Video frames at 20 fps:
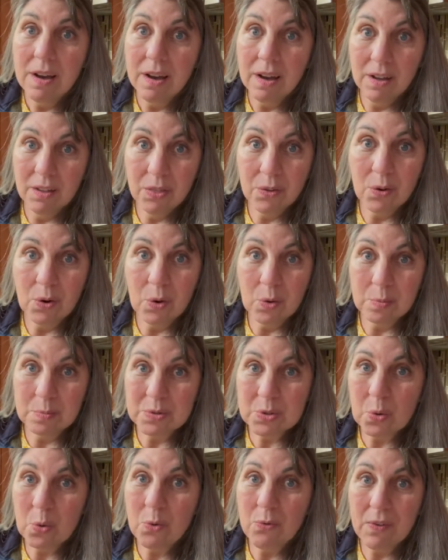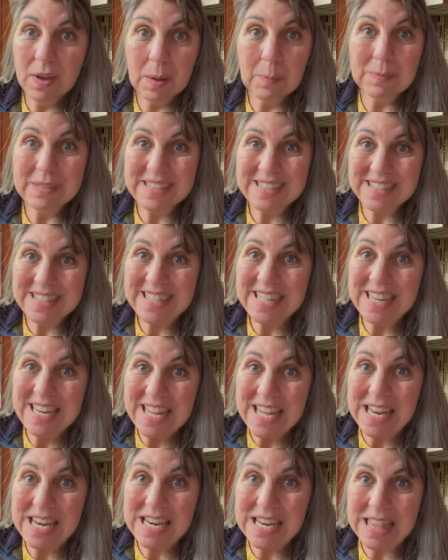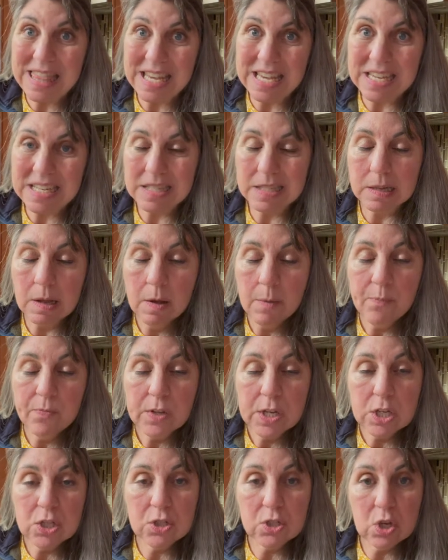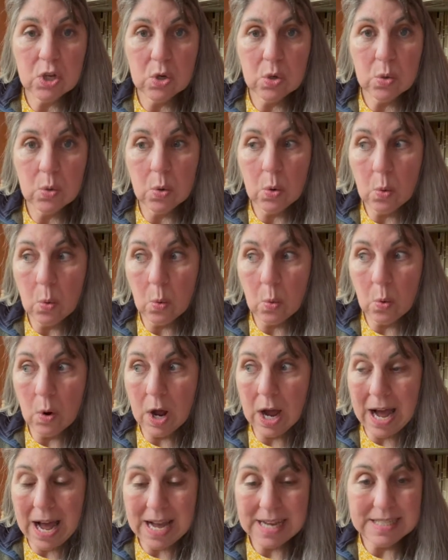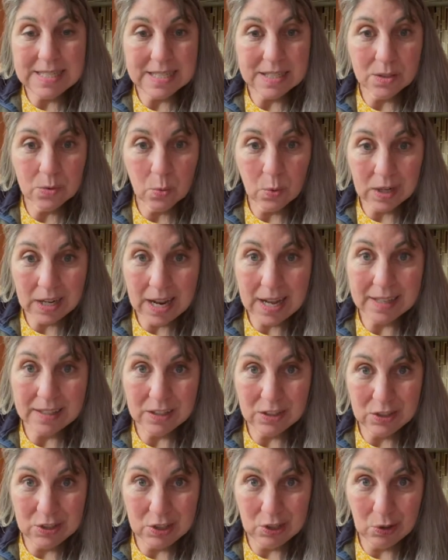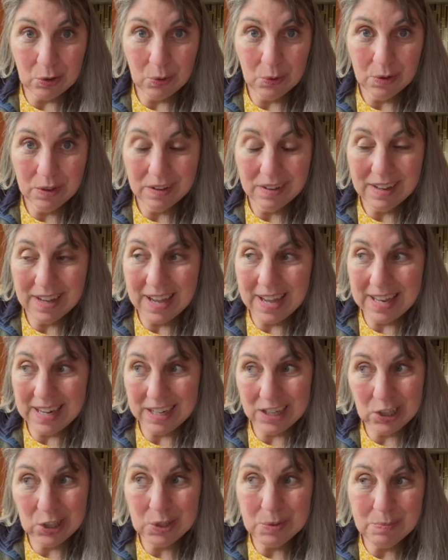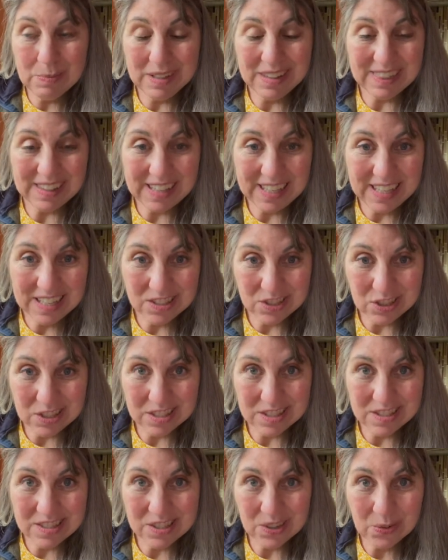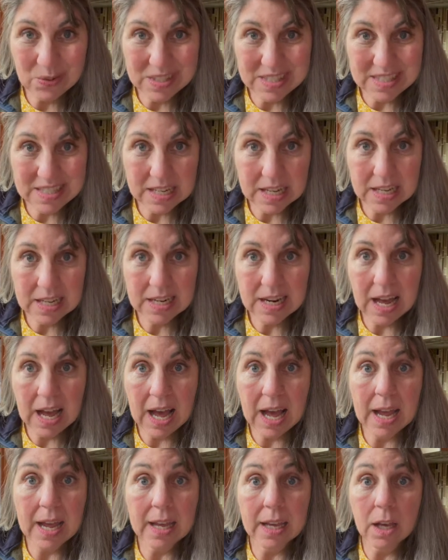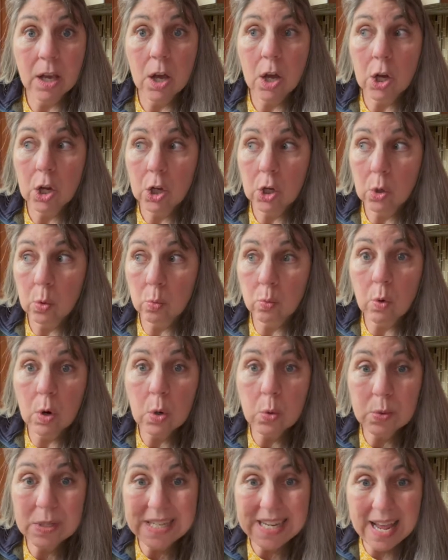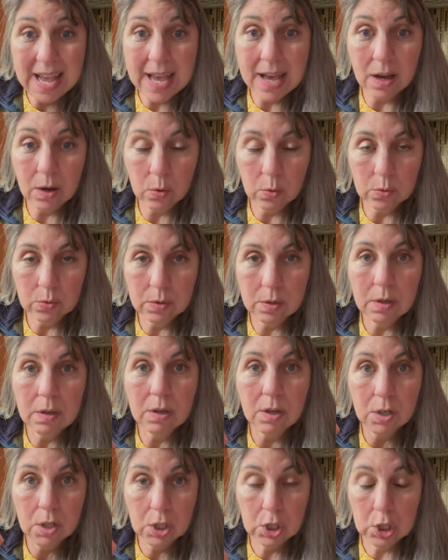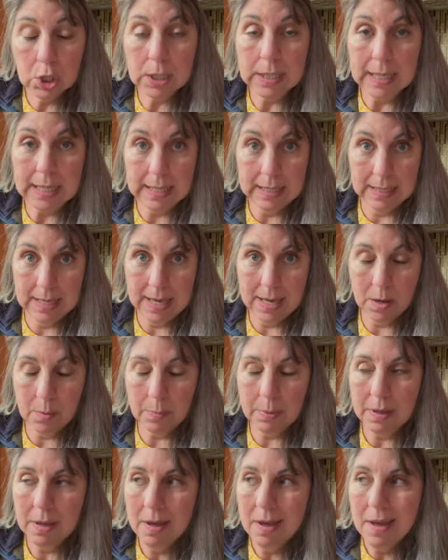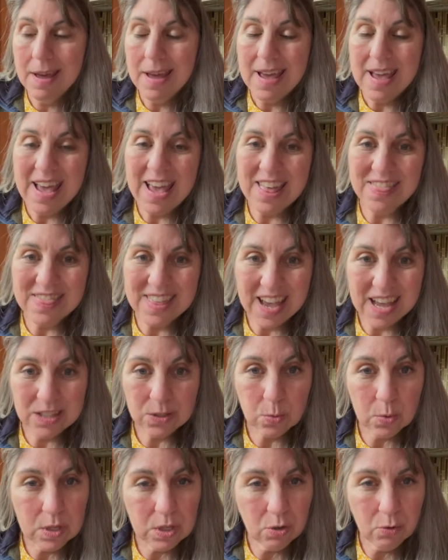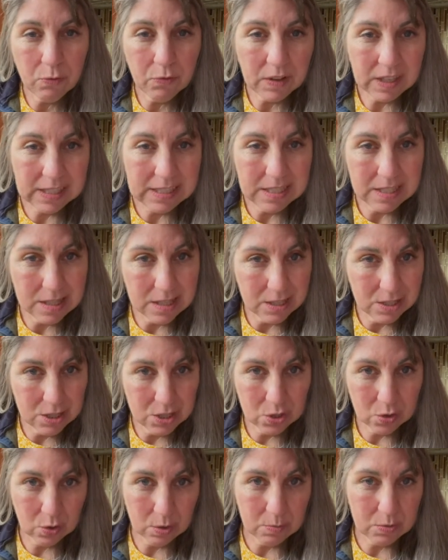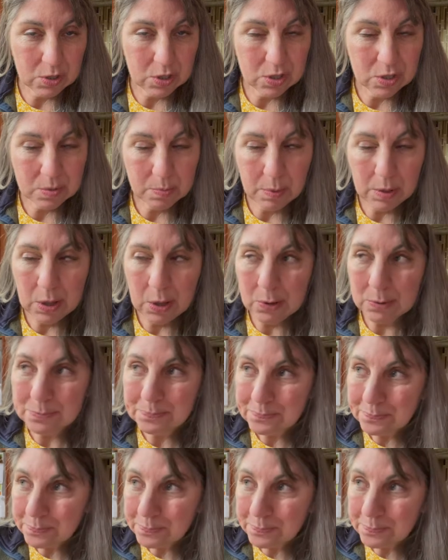other homeschool families need this." So I did what I could do and I couldn't be in the kitchen, so instead I wrote down cooking camp. And that's what you'll find in the descriptions below